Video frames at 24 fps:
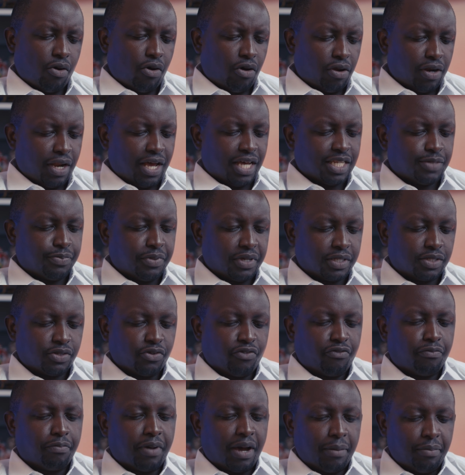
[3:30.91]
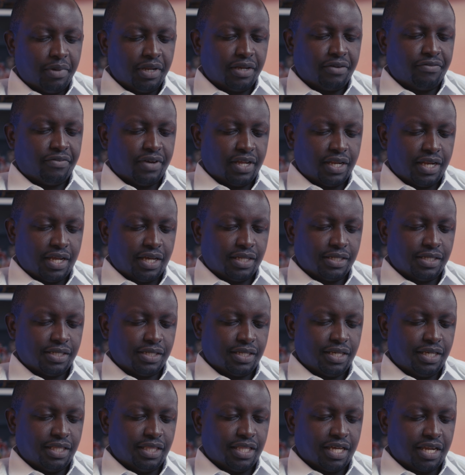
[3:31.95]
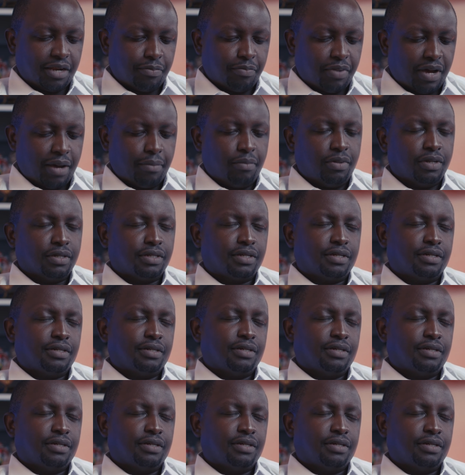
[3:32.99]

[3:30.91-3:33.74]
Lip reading: all aspects of public finance in the Republic.